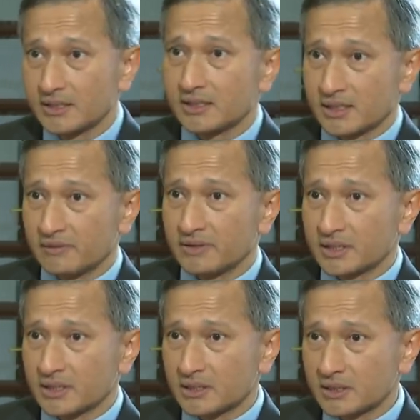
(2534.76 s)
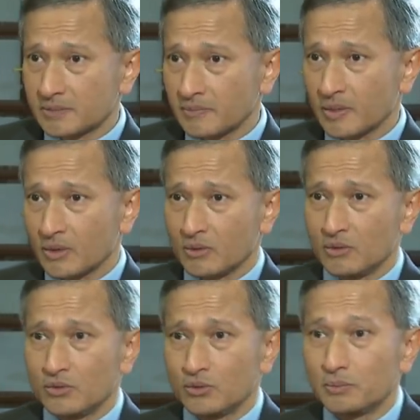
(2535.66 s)
services.
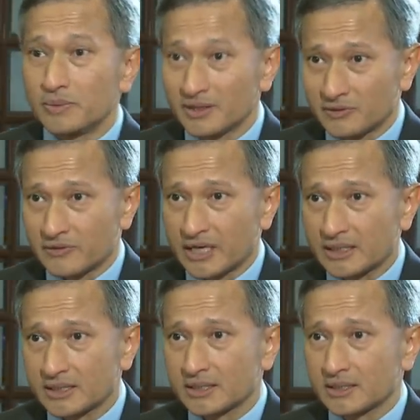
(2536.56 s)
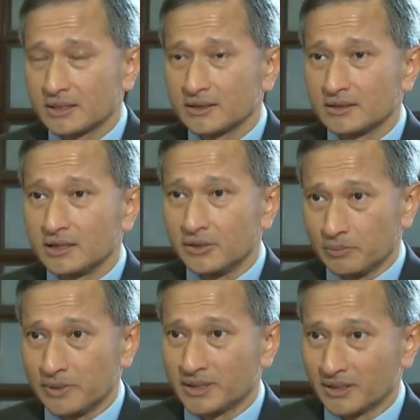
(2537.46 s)
You build trust and
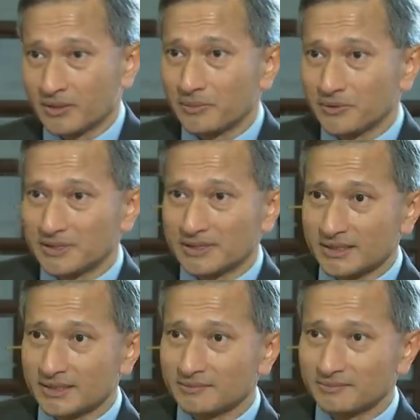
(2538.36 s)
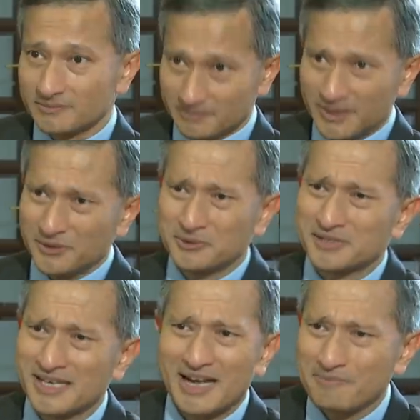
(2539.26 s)
you build a community. But you
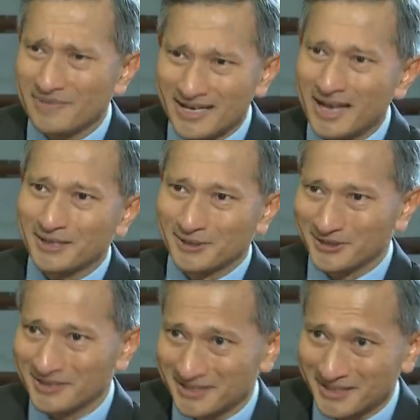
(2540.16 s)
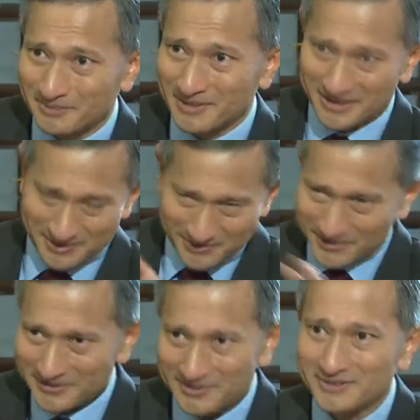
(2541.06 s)
could say I'm being ideological about it.
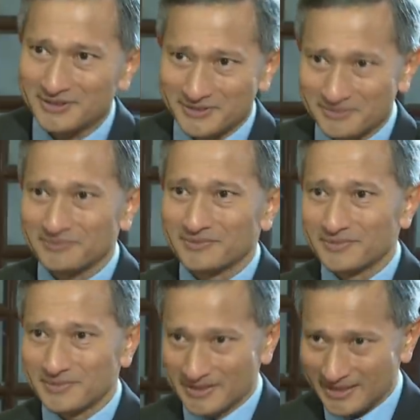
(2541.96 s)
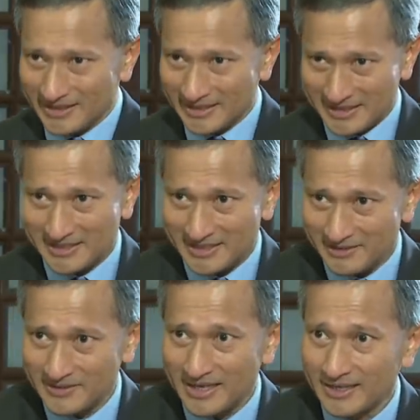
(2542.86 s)
So let's just
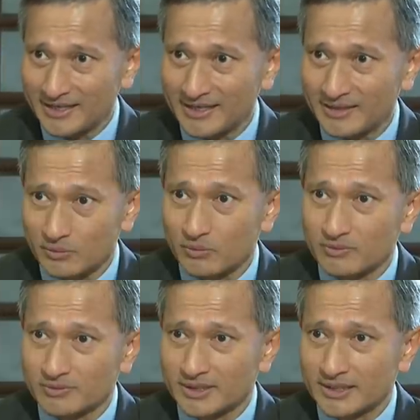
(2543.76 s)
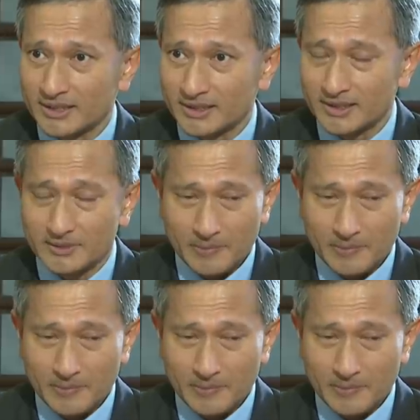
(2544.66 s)
leave that as uh,